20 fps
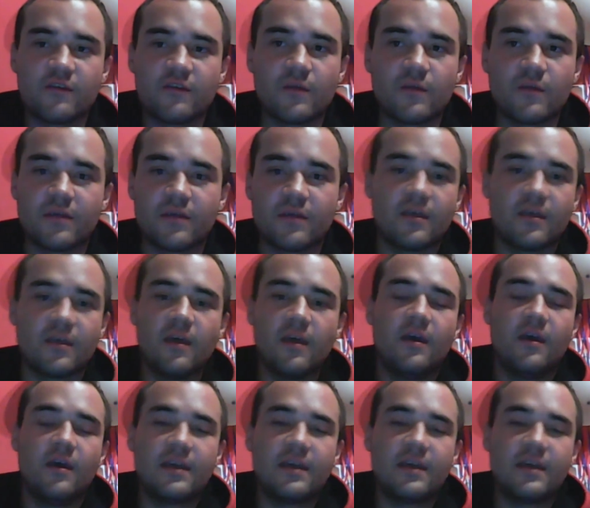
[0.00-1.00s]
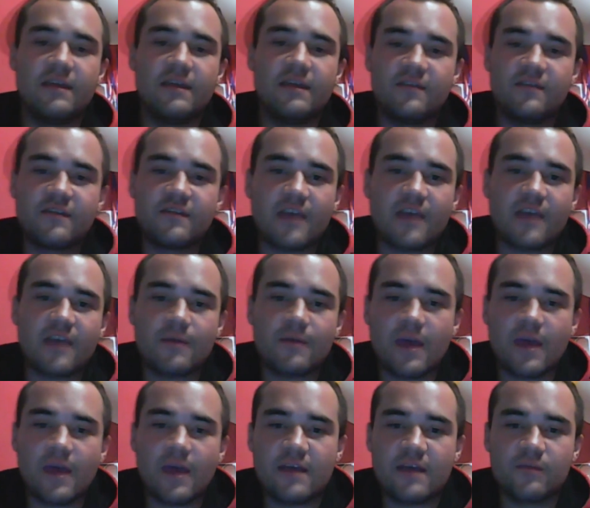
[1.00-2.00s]
with kids in the same
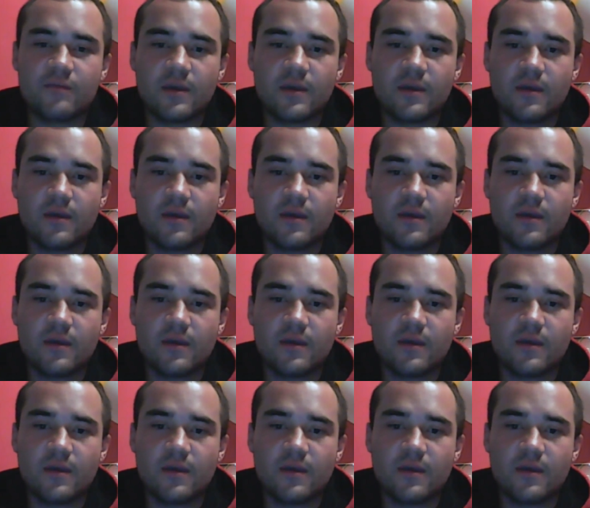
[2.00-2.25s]
grade as me.